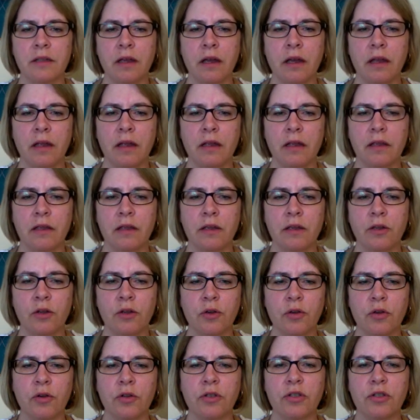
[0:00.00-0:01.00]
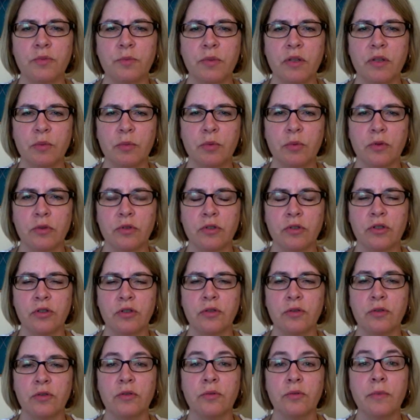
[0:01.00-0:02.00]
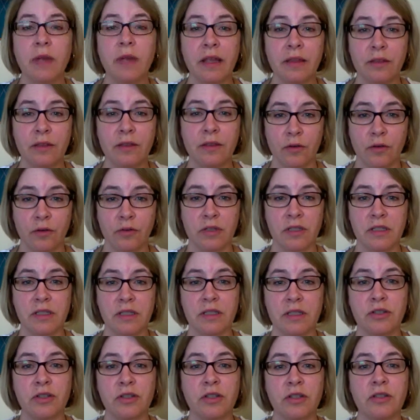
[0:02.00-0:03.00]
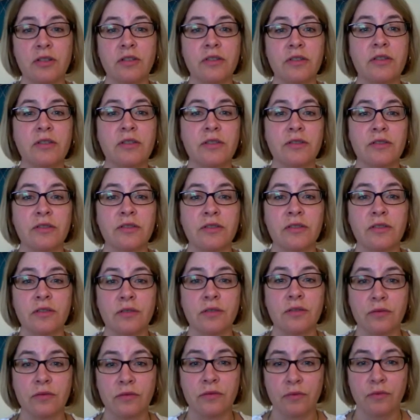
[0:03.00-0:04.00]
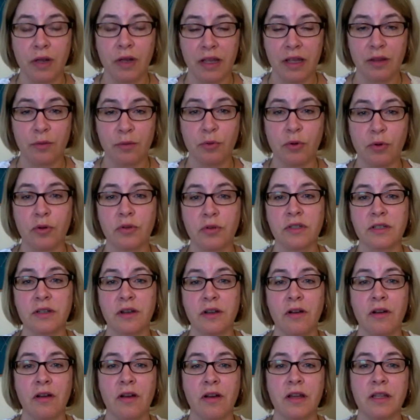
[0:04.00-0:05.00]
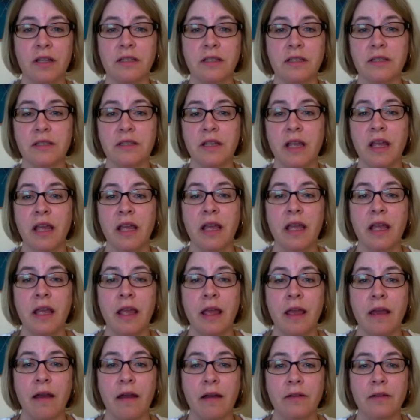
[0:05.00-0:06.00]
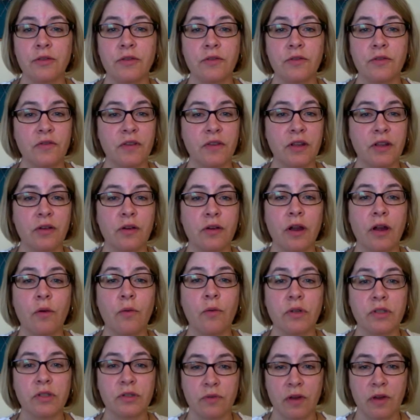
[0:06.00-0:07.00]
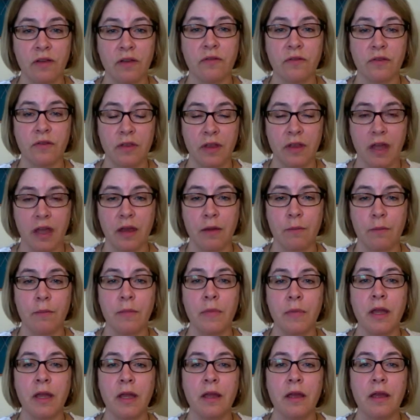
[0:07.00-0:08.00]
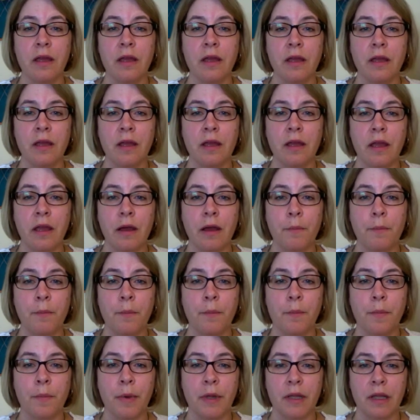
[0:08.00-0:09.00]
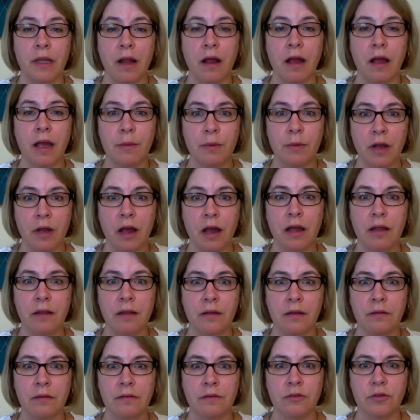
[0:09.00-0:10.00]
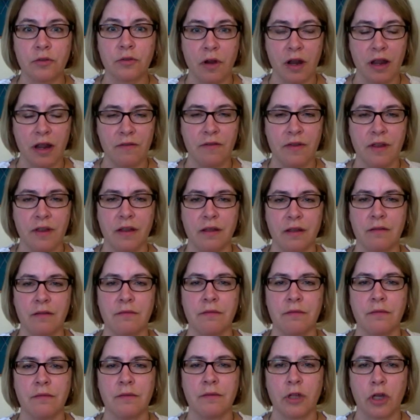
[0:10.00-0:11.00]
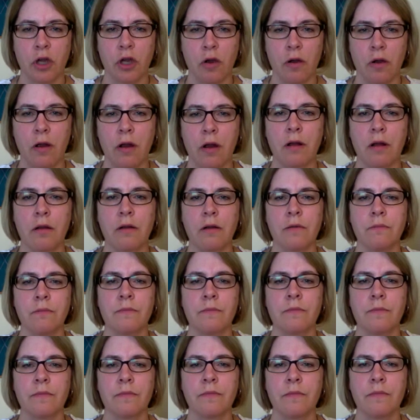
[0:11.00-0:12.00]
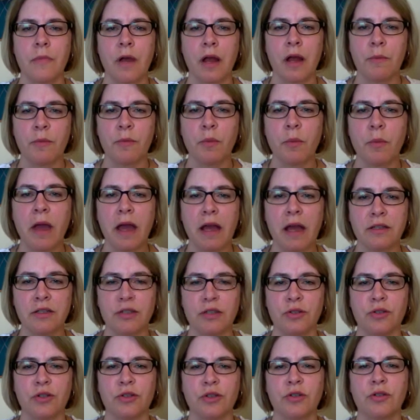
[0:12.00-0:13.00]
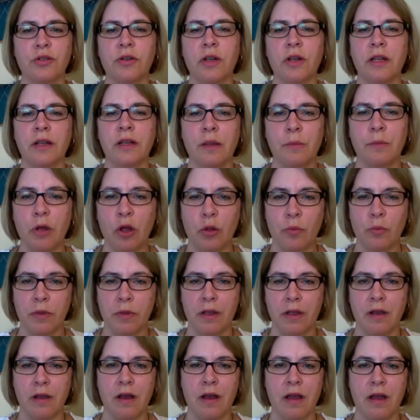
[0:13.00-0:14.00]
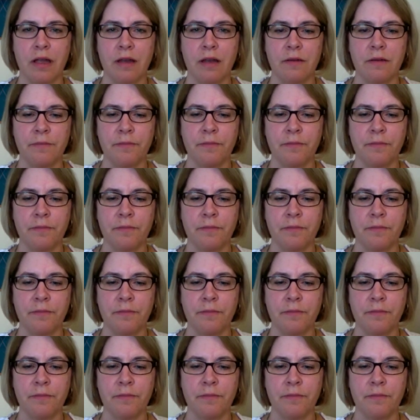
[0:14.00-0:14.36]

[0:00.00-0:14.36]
I encourage people to make their own decisions, to weigh the pros and cons, to figure out what's right for them. But I'm not driving the car. I'm the passenger, and I'm helping guide.